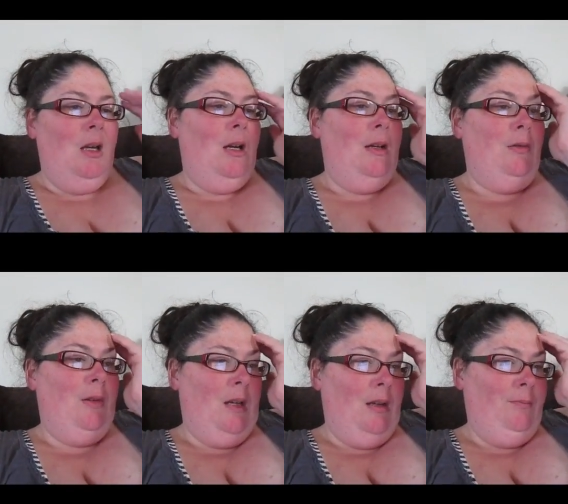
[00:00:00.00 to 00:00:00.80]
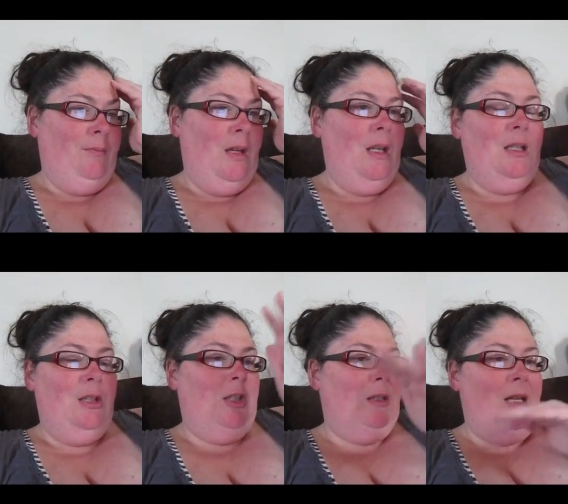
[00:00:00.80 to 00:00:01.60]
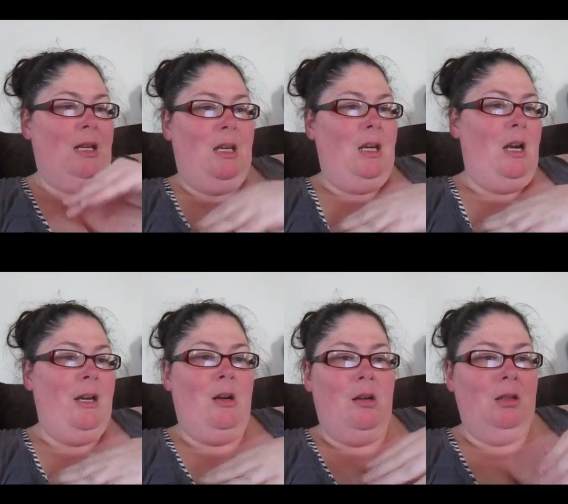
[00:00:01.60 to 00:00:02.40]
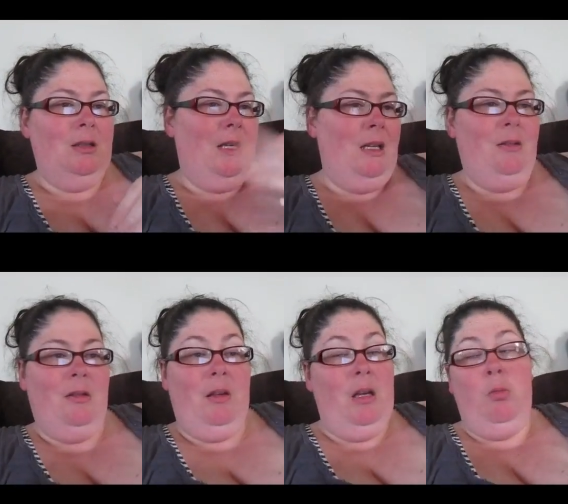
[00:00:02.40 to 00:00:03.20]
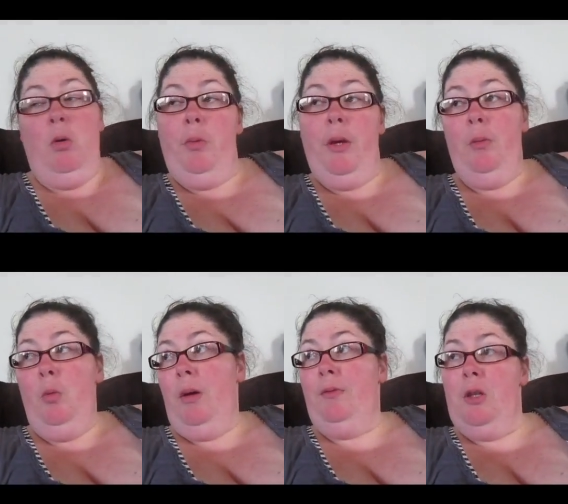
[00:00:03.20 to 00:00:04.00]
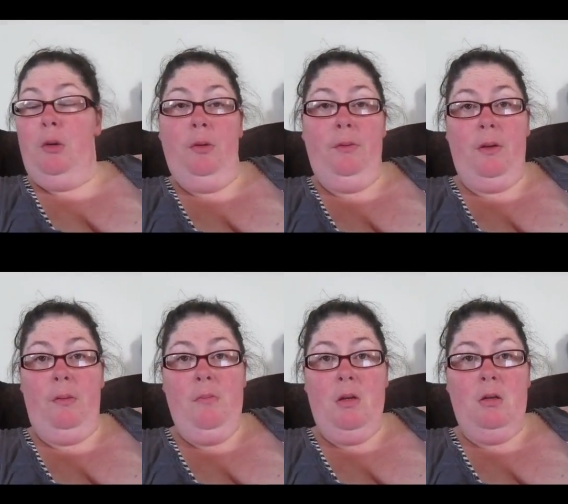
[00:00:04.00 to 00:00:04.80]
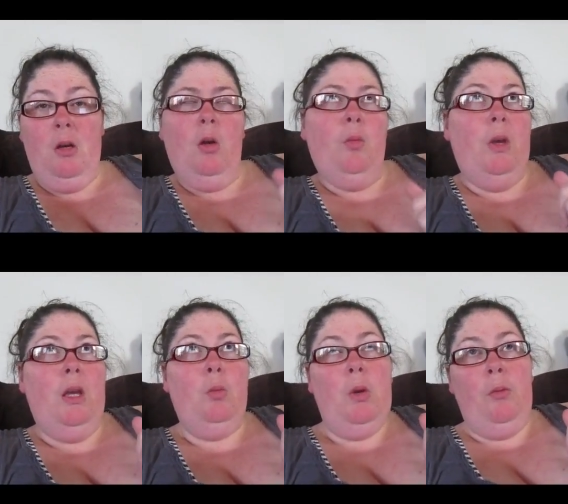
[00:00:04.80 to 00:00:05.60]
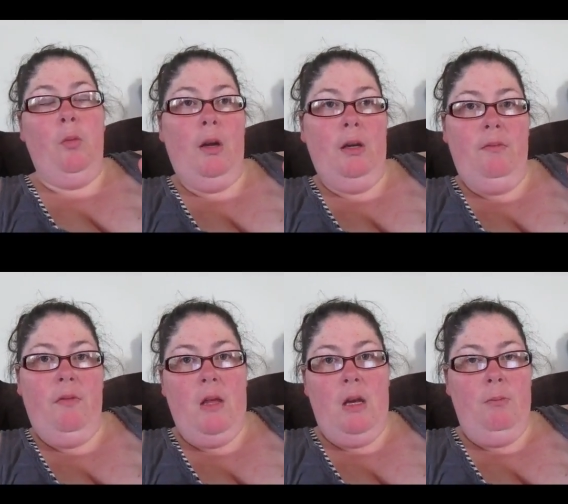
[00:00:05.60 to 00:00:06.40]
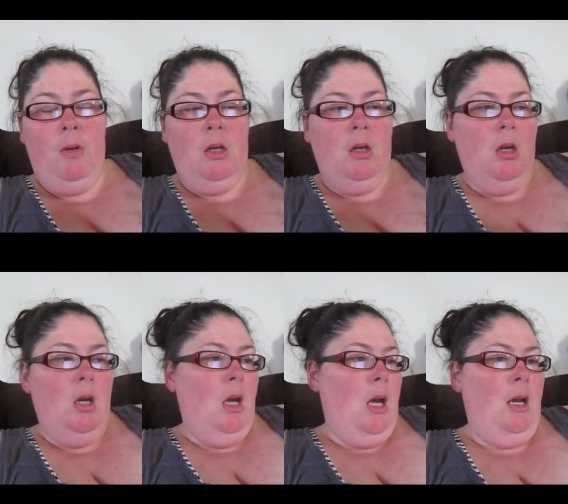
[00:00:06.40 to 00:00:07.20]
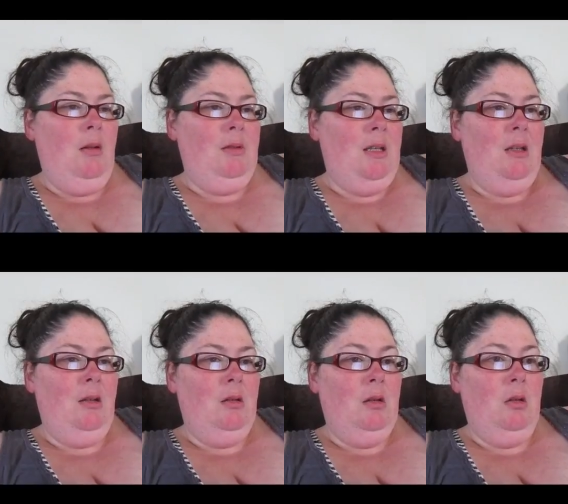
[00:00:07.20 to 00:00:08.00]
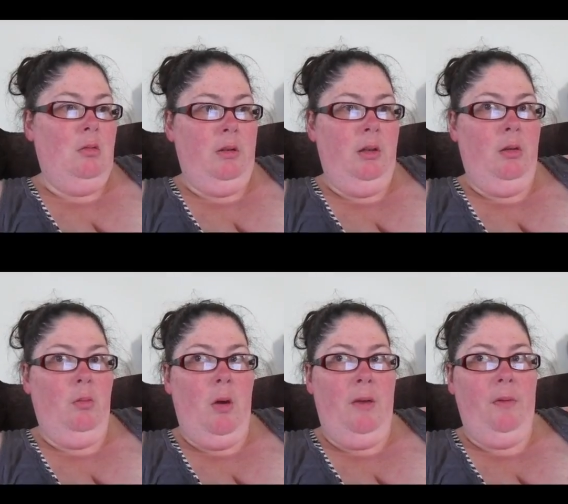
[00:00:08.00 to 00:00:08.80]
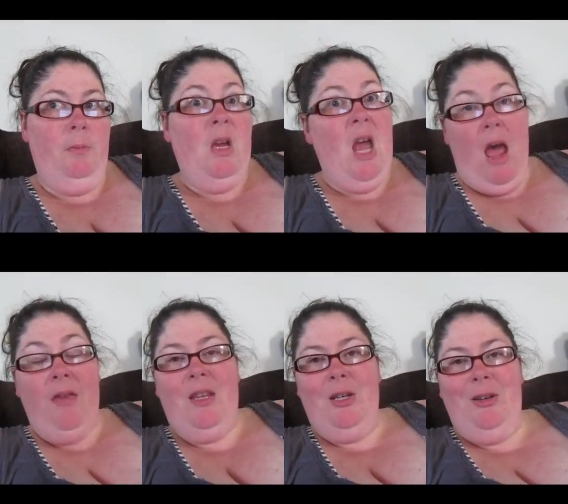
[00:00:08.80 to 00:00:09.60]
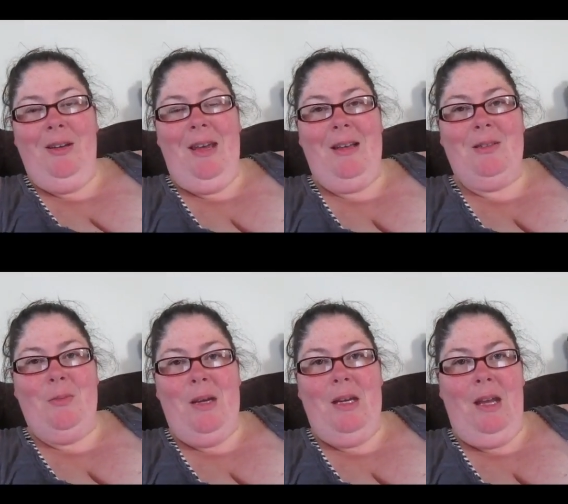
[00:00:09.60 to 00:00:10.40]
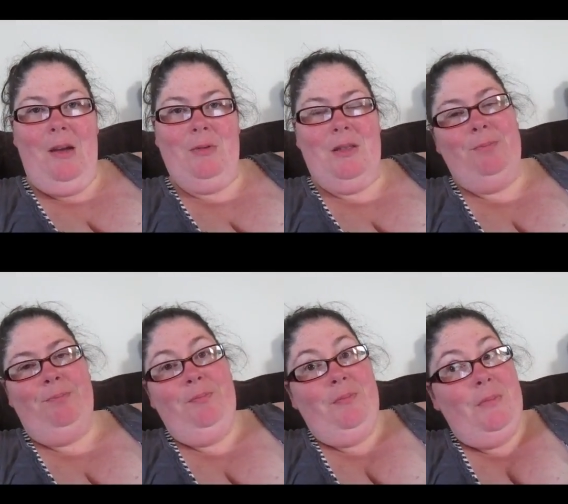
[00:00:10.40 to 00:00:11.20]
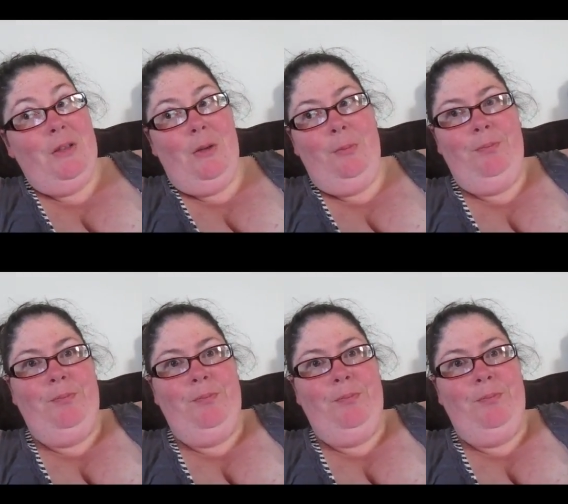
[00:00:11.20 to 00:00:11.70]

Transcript: I don't get it. And it's just like, I called and they're like, well, we can waive 2 of them. We can waive 1 of them. And I was like, well, you can waive them and then you can cancel my accounts. So,